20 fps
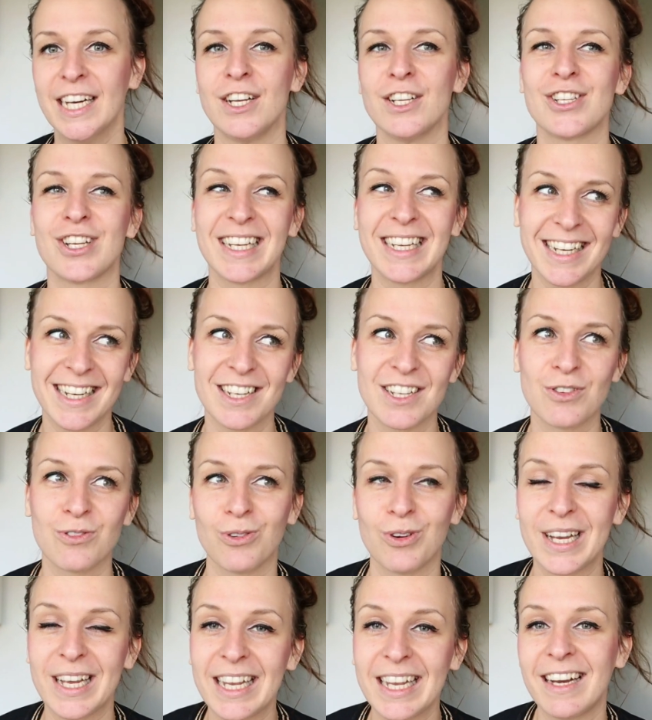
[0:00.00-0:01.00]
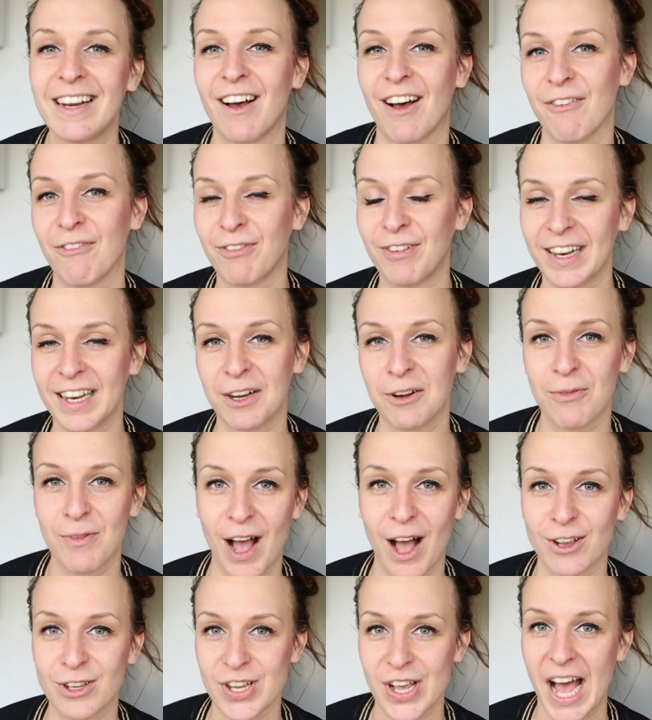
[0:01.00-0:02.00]
So Leon is really not feeling
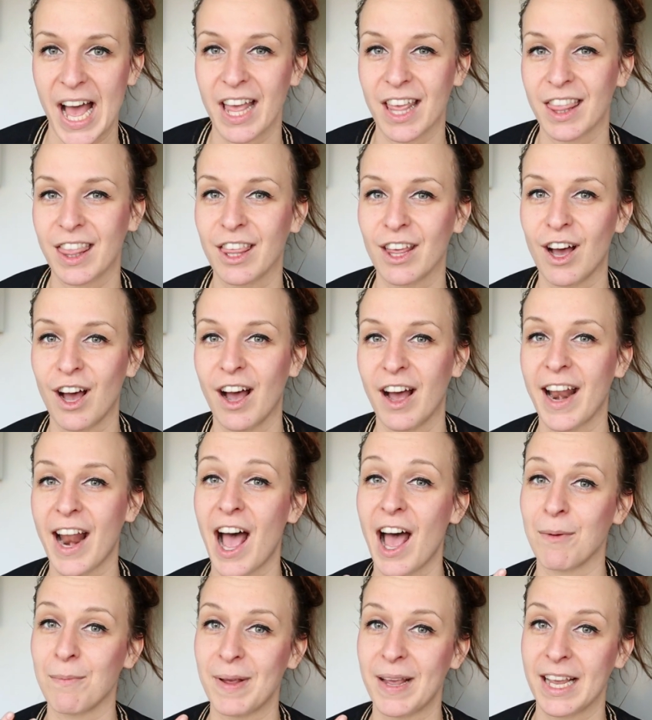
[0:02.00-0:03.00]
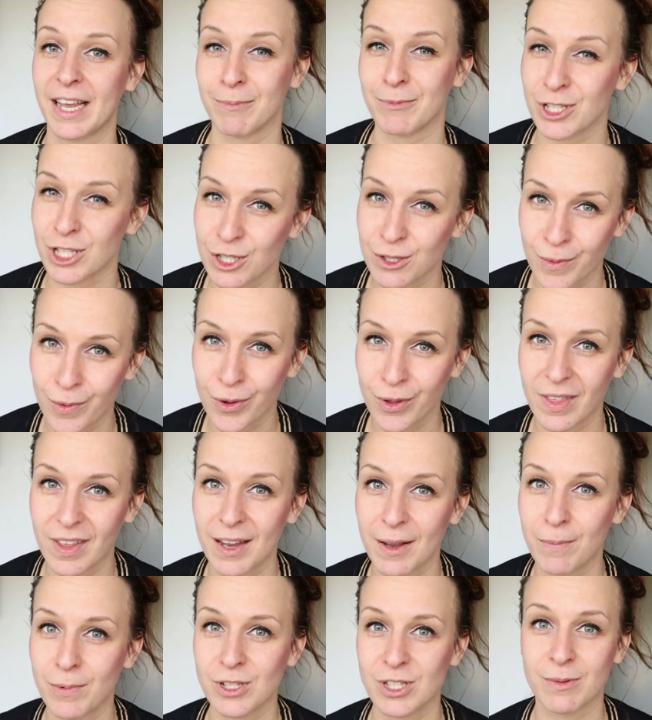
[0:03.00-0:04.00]
well, so I thought I'd make him a
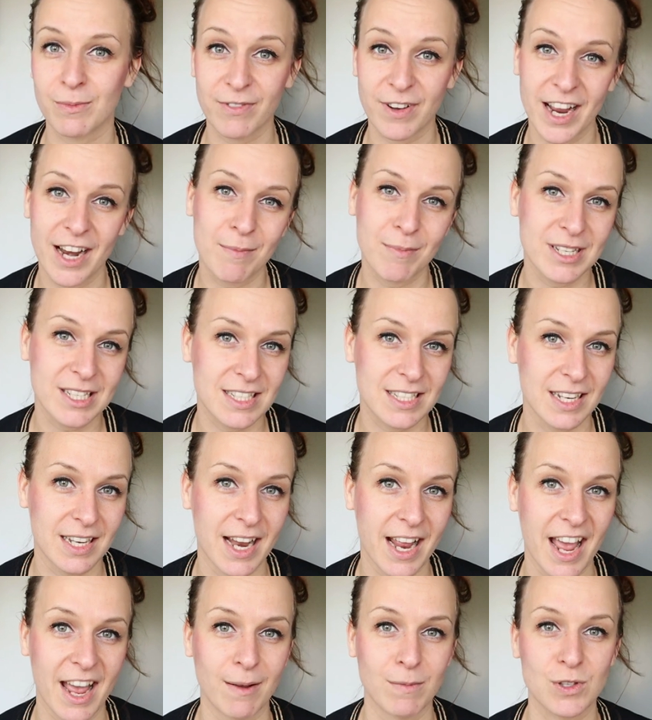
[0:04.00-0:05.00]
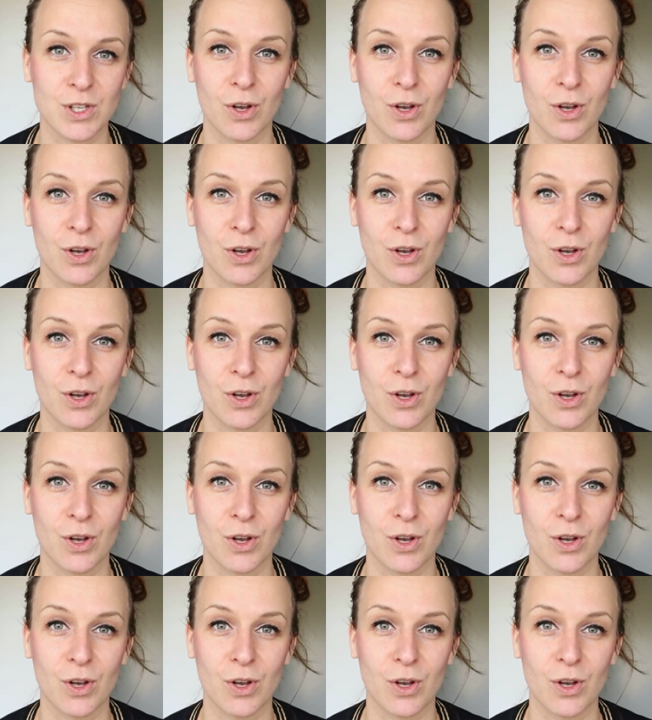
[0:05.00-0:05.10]
smoothie, put some vitamins in him,